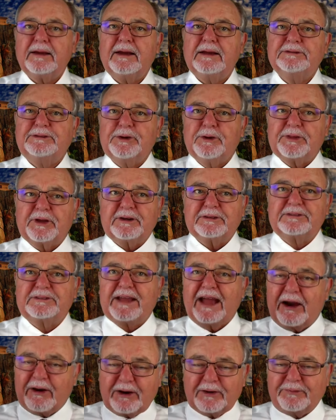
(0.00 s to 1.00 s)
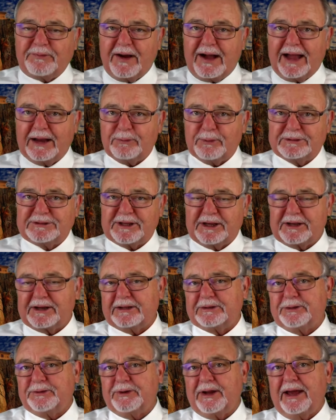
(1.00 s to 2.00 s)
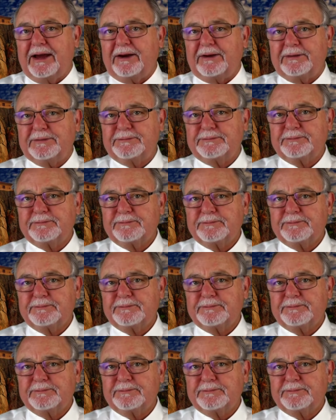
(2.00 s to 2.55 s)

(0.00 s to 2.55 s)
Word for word: And so they're terrified. What's he going to do now?